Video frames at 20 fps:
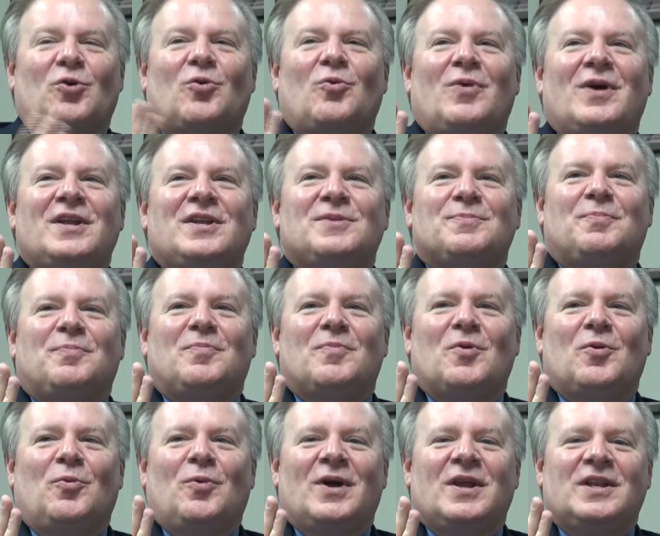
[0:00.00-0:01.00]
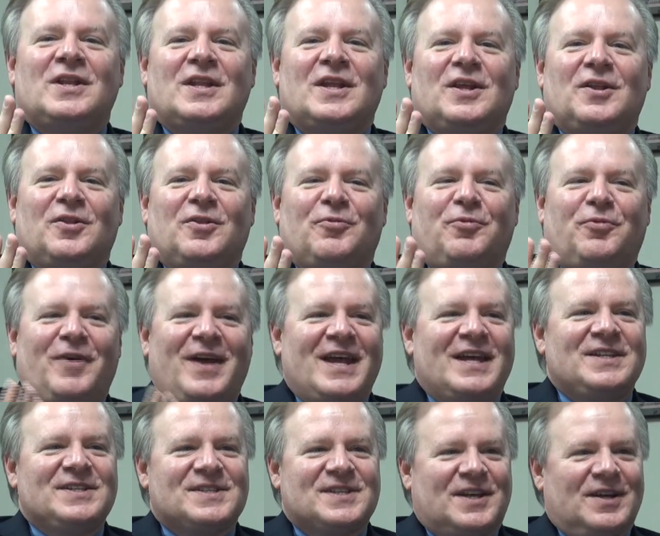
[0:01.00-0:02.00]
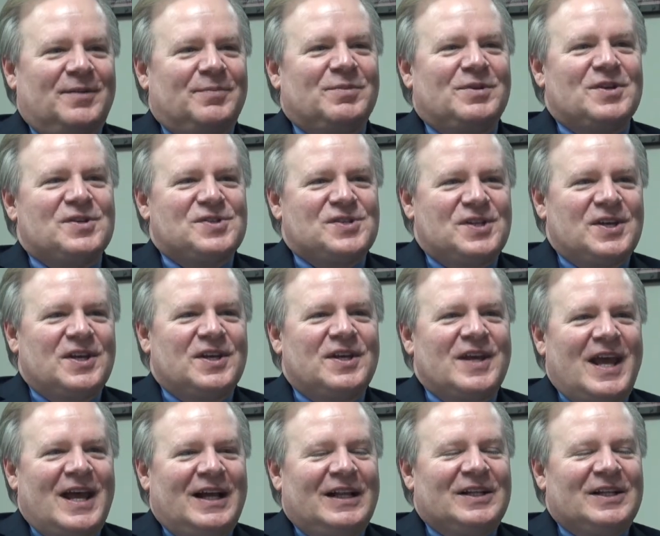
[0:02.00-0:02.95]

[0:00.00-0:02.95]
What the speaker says: So when fans come to see